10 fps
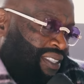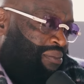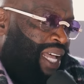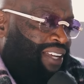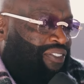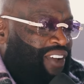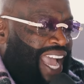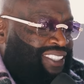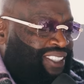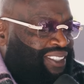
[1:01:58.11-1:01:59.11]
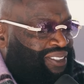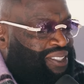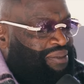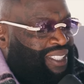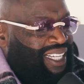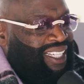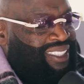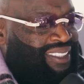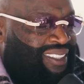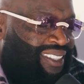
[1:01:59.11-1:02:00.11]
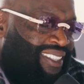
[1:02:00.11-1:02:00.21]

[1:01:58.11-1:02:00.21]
I'm like fashion. You know what I'm saying?